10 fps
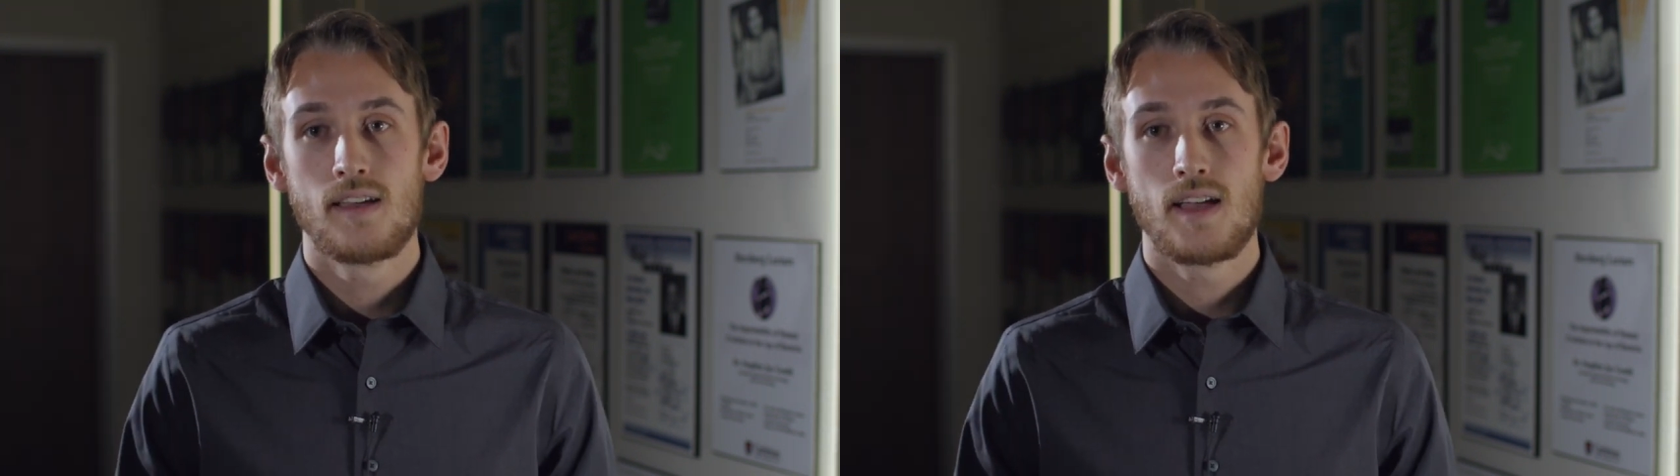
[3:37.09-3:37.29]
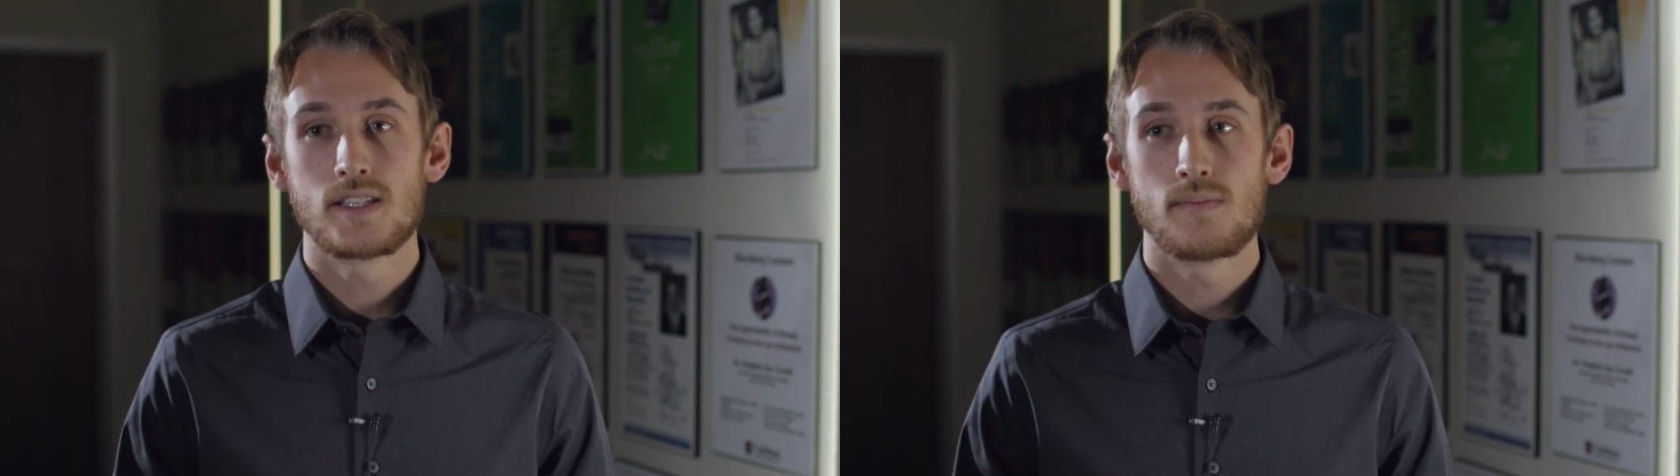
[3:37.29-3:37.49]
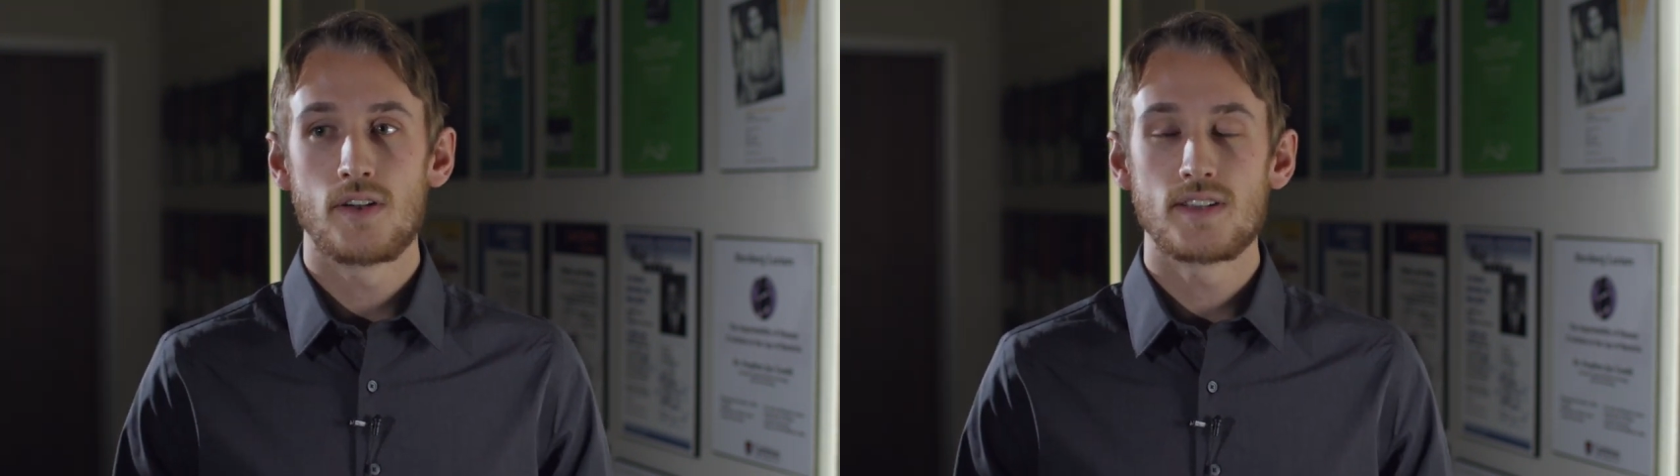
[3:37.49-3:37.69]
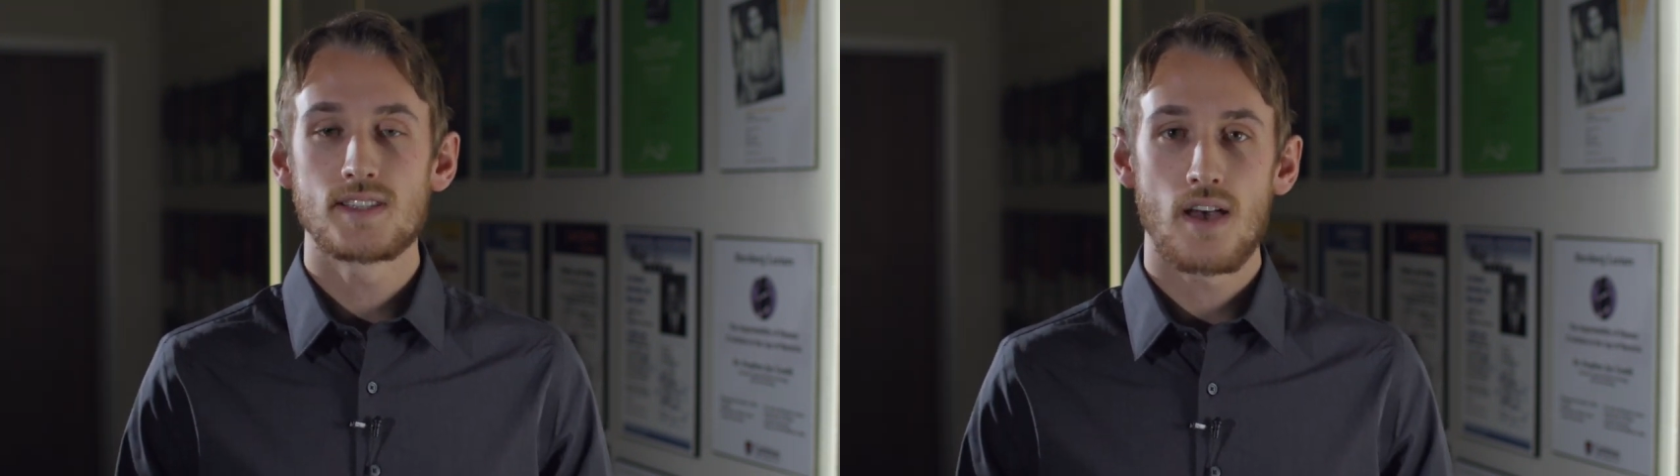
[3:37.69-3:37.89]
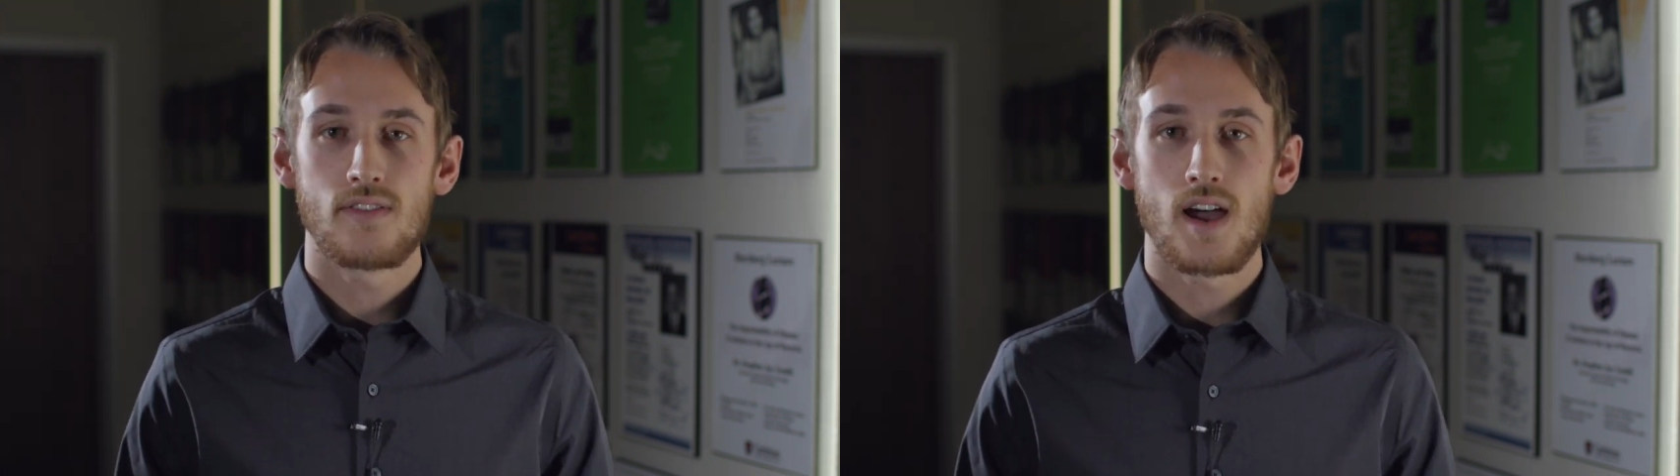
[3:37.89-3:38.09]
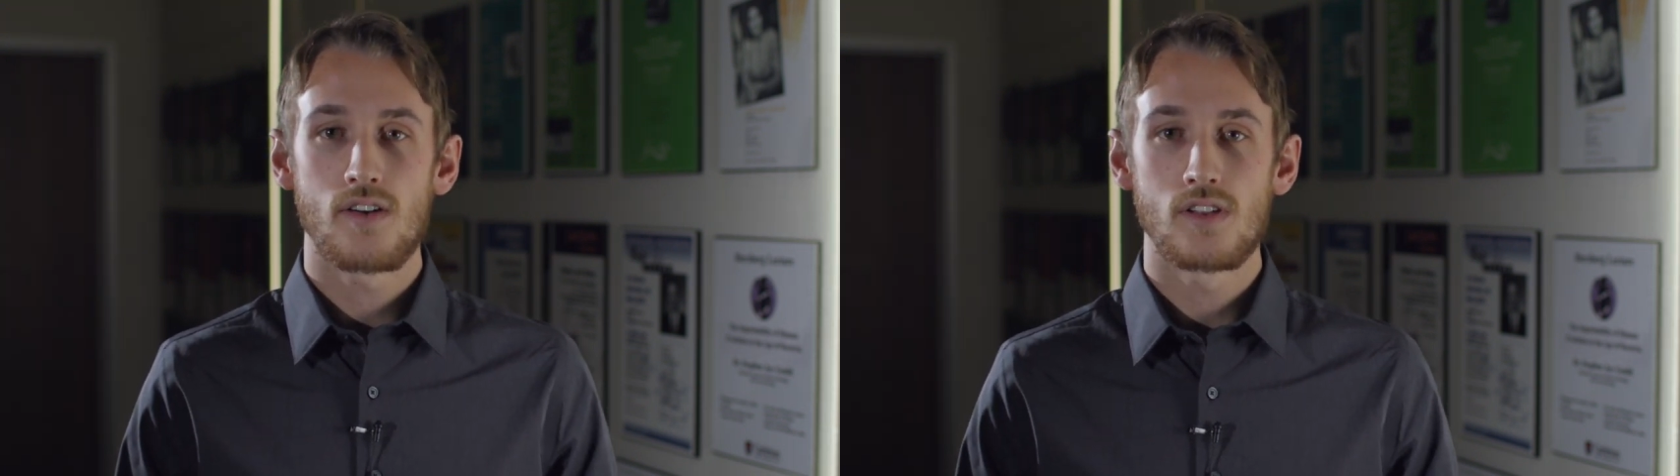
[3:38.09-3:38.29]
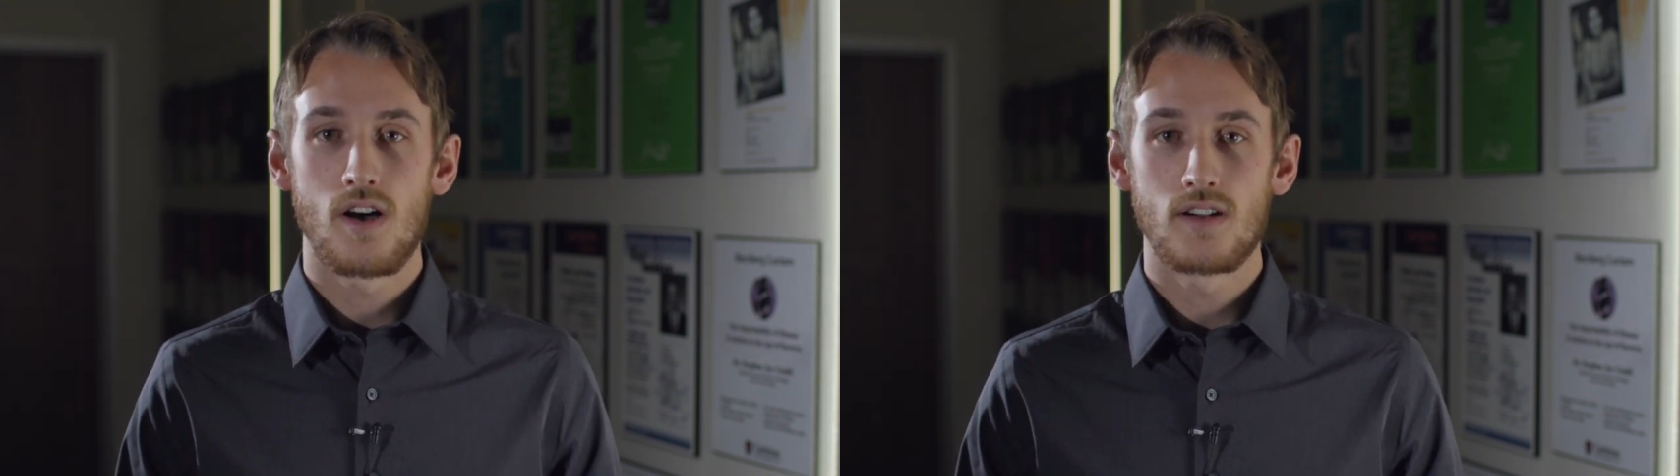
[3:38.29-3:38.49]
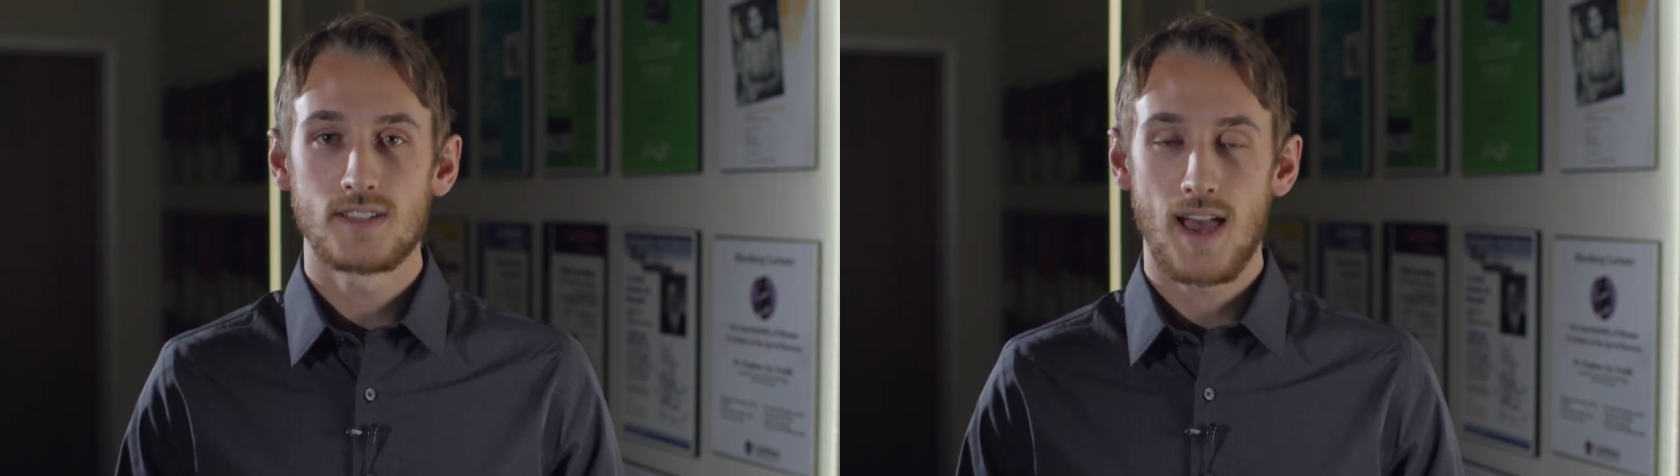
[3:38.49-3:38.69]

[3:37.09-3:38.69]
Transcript: It's about a 7-hour-long